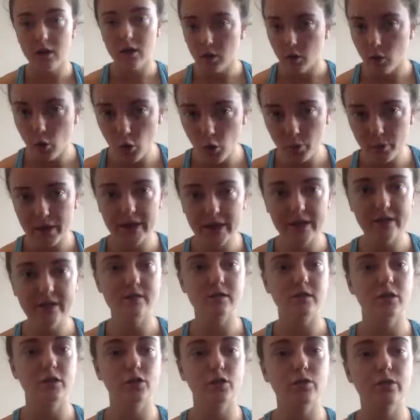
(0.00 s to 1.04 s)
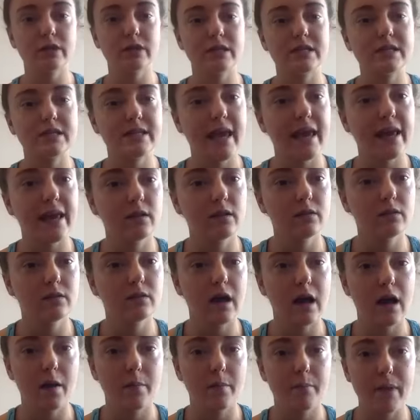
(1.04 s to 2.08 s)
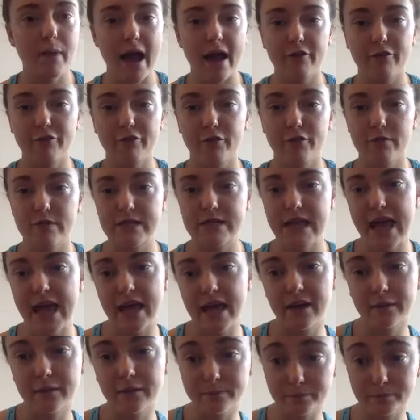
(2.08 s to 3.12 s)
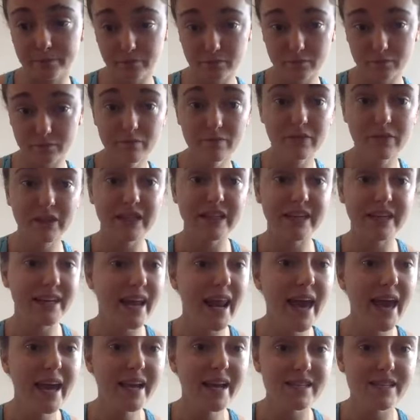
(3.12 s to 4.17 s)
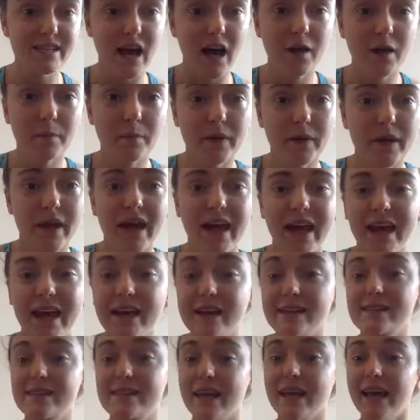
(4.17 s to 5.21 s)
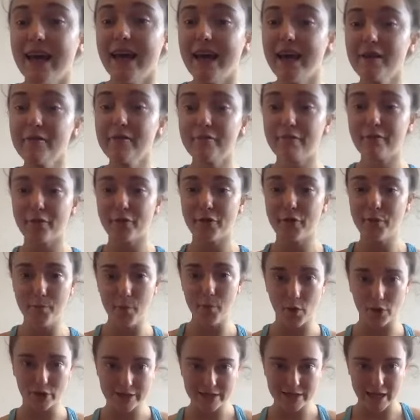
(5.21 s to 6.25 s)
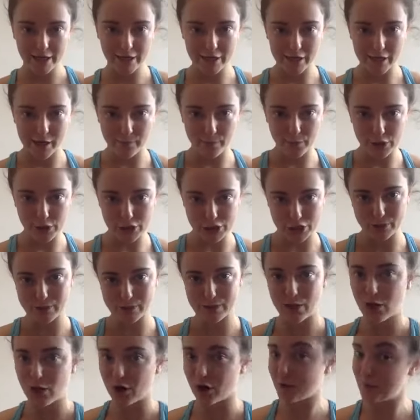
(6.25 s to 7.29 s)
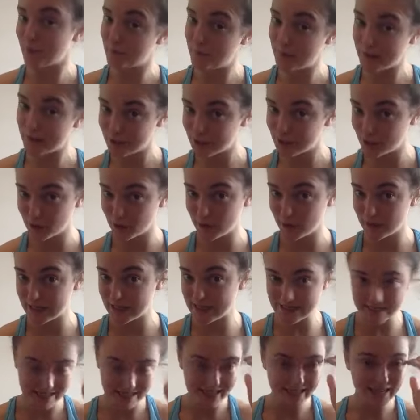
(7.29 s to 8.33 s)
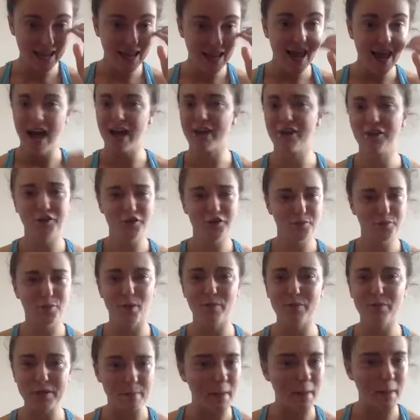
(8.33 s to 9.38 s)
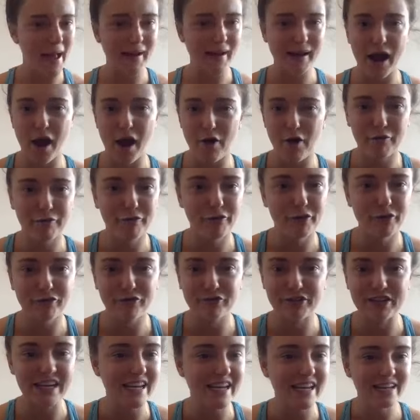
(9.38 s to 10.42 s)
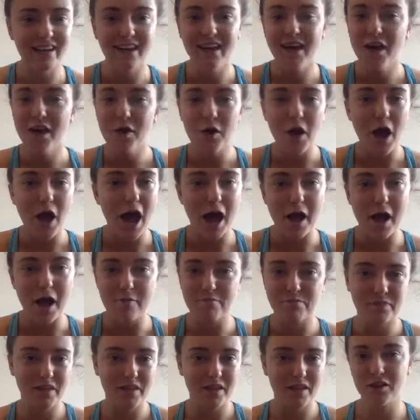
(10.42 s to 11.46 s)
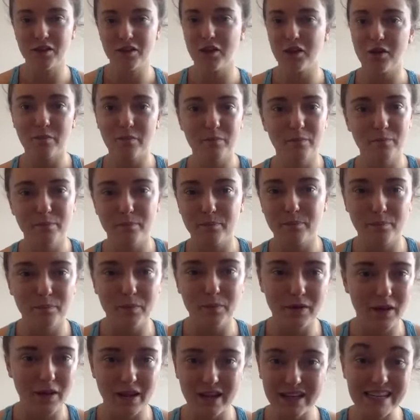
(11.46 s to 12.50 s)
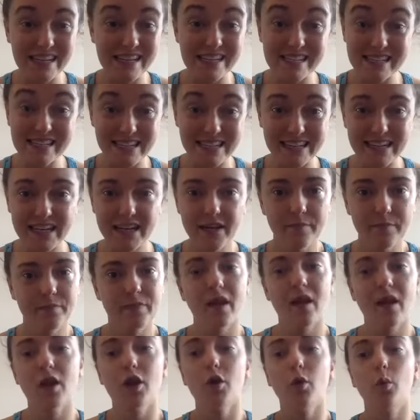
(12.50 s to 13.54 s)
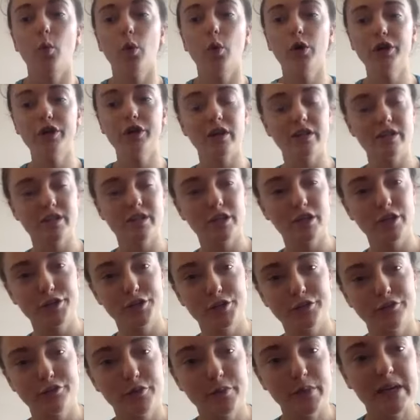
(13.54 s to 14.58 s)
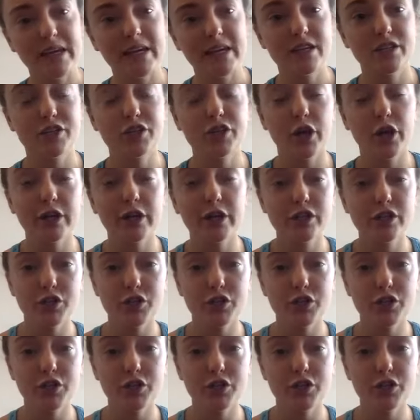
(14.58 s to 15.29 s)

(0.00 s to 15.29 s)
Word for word: all means you can scale uh, back from 10. Next up is if the box handstand push-ups are a bit too easy and you could probably bang out 15 um, easily. What you guys are going to do for me is you're going to